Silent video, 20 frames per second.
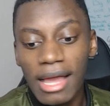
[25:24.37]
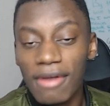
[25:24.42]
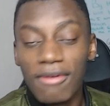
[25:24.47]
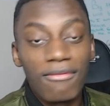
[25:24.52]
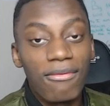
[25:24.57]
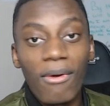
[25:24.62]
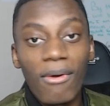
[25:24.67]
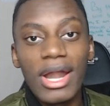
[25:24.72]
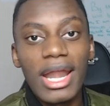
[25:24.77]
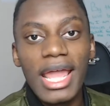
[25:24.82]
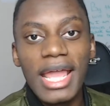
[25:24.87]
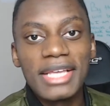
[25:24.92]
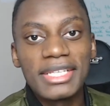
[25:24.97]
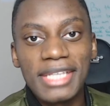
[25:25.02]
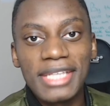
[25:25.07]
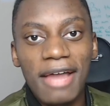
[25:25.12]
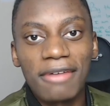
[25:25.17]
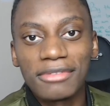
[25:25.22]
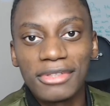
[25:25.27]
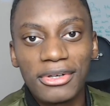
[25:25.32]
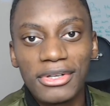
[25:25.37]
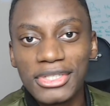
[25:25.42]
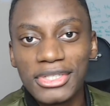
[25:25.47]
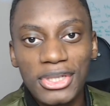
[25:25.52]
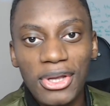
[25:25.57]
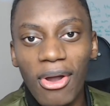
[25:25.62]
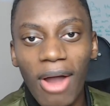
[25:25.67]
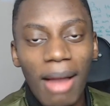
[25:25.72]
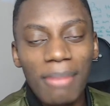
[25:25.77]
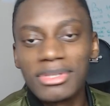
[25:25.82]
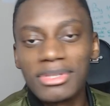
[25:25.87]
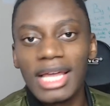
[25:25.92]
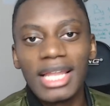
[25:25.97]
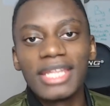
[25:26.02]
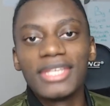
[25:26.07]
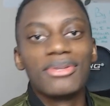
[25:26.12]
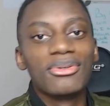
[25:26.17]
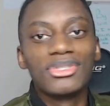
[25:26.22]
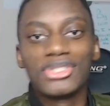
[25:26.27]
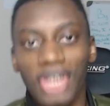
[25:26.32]
4 days after his I'm
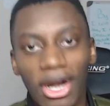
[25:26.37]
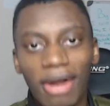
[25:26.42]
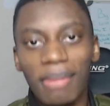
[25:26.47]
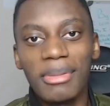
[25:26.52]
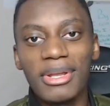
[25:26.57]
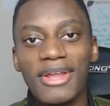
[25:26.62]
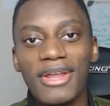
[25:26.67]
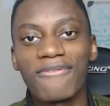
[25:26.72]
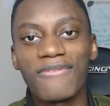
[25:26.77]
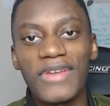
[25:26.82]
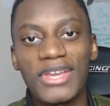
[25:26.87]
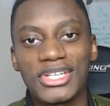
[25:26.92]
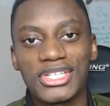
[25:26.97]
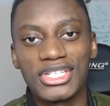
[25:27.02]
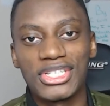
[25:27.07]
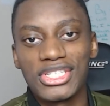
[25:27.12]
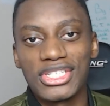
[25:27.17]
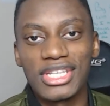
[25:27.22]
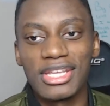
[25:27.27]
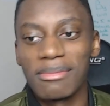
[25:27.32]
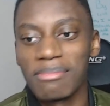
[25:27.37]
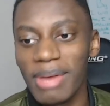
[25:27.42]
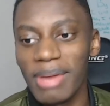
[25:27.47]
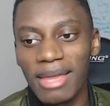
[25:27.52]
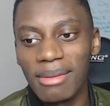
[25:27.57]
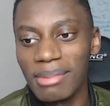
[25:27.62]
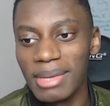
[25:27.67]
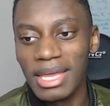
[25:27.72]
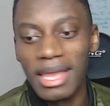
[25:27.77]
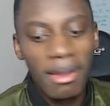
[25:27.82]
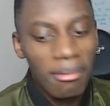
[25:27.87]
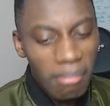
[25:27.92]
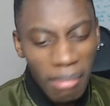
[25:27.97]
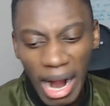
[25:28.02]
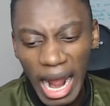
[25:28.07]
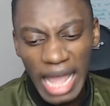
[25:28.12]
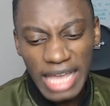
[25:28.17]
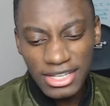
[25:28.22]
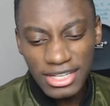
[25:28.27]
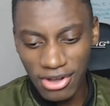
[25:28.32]
telling you, German efficiency, baby.
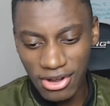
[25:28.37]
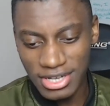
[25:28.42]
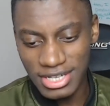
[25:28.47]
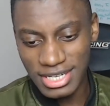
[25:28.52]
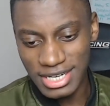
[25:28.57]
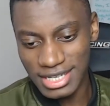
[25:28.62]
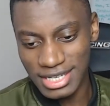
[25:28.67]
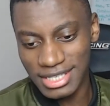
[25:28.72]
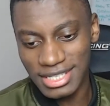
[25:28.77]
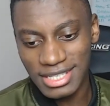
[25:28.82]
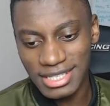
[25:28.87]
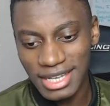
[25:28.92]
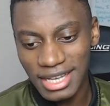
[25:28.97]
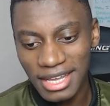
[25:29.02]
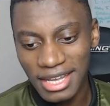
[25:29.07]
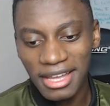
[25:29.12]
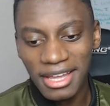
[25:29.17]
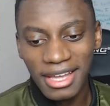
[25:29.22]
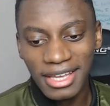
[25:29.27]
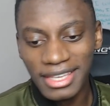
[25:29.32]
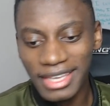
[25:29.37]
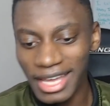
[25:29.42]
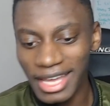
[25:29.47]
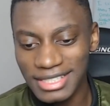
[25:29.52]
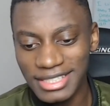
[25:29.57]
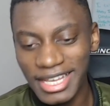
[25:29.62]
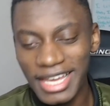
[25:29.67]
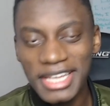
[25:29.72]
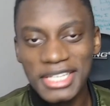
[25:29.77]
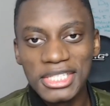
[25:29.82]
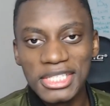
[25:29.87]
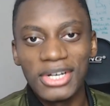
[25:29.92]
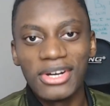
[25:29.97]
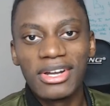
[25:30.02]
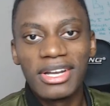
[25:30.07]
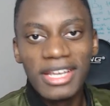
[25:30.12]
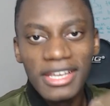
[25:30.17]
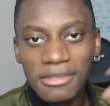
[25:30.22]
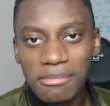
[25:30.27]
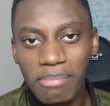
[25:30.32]
My goodness. Gets
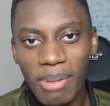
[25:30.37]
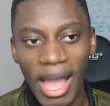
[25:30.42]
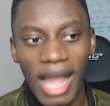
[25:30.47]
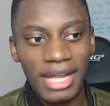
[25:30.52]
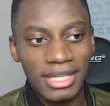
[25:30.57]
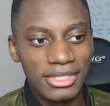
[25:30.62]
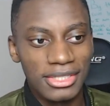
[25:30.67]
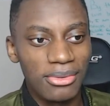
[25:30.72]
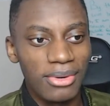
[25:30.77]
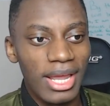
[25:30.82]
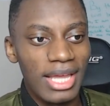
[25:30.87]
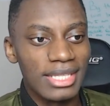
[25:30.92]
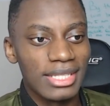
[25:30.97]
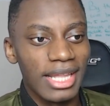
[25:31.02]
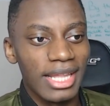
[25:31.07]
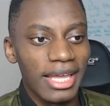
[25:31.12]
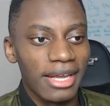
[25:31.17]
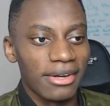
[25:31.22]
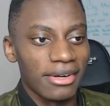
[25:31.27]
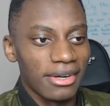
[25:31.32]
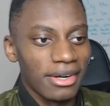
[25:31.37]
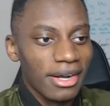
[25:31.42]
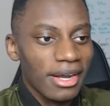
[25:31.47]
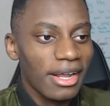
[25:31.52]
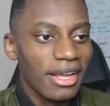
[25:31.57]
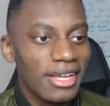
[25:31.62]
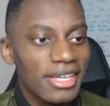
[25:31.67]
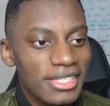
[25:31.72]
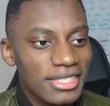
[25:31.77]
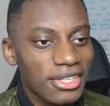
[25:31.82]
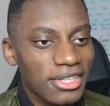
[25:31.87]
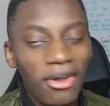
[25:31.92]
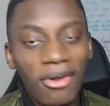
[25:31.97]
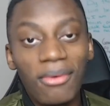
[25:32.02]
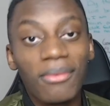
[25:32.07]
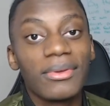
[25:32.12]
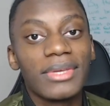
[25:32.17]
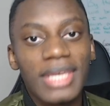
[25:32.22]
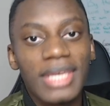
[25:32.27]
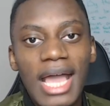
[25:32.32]
injured, he's back 2 days later.
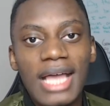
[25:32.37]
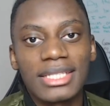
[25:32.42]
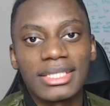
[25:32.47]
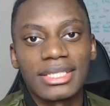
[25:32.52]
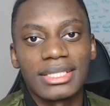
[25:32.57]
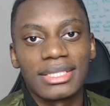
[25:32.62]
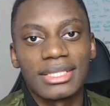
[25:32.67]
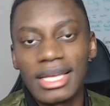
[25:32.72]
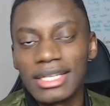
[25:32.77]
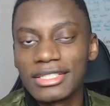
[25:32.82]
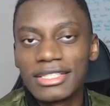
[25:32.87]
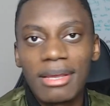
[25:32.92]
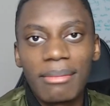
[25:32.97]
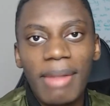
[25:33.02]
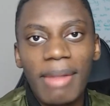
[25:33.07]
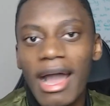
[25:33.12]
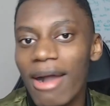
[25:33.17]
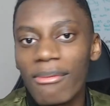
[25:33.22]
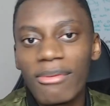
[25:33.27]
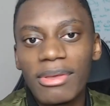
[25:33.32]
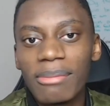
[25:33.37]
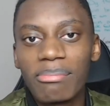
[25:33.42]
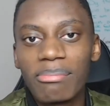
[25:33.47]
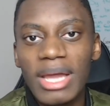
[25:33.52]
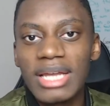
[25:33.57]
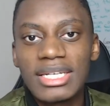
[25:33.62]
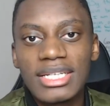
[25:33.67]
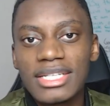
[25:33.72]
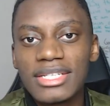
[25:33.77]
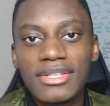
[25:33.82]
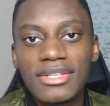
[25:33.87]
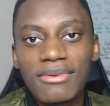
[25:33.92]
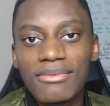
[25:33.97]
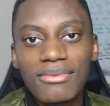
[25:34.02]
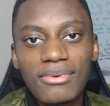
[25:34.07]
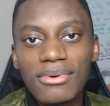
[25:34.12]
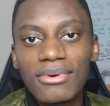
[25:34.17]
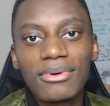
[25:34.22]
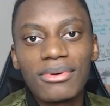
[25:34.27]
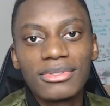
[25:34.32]
So, yes, somehow we bended the
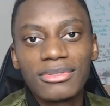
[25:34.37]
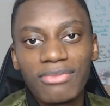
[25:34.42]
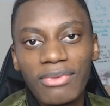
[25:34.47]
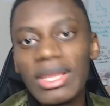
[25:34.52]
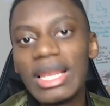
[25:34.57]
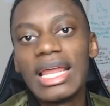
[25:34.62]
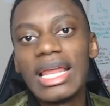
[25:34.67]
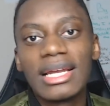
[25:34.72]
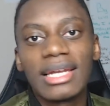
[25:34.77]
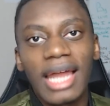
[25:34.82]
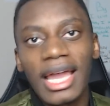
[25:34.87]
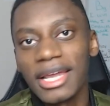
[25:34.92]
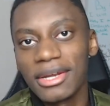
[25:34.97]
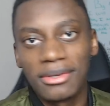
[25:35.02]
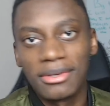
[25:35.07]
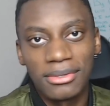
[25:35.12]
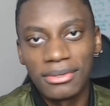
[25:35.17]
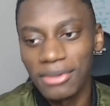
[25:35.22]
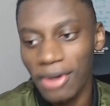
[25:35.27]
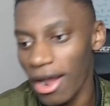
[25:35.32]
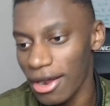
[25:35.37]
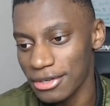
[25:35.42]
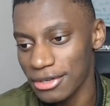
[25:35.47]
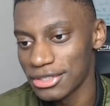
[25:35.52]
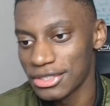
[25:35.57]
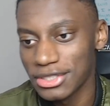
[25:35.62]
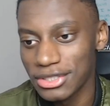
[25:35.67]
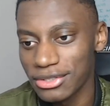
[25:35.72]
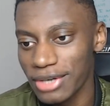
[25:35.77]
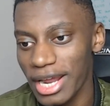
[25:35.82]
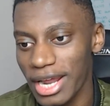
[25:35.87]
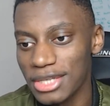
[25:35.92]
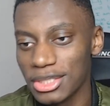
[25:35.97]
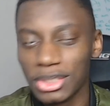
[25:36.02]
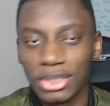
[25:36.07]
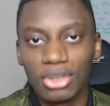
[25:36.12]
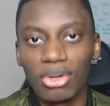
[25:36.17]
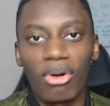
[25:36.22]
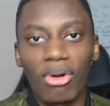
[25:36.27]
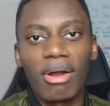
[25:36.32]
rules, feeling like Doctor
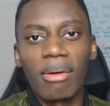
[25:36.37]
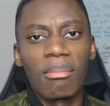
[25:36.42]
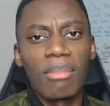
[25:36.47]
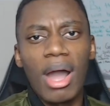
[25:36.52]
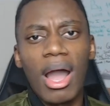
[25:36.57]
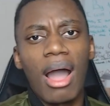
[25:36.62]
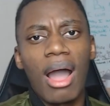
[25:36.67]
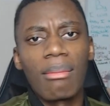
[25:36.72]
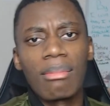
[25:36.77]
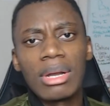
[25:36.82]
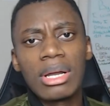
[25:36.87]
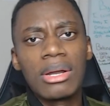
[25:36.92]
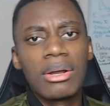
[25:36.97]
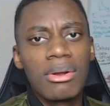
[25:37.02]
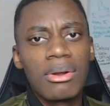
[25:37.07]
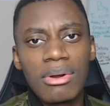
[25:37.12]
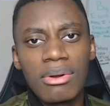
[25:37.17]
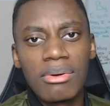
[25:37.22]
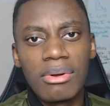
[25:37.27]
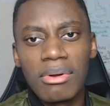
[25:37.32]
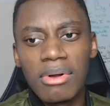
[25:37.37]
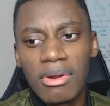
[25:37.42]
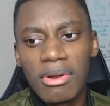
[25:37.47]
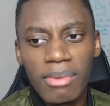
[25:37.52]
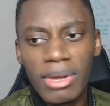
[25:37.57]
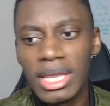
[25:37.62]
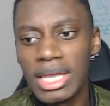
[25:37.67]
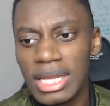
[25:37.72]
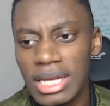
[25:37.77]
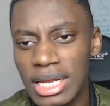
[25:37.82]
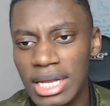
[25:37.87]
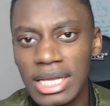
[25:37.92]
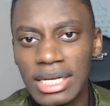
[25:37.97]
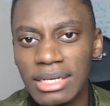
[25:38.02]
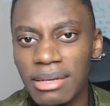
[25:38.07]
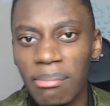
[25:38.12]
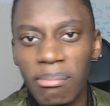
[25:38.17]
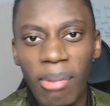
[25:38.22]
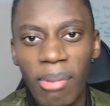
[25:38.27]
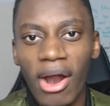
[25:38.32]
Strange. Dormammu, we need
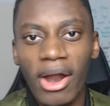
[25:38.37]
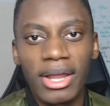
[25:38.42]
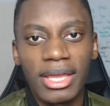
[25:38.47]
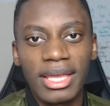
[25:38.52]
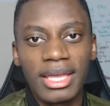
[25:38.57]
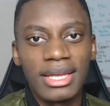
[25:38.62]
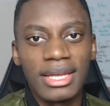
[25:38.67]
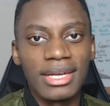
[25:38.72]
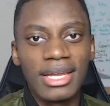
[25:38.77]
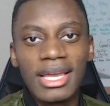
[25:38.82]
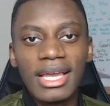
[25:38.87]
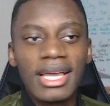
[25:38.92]
the bargain.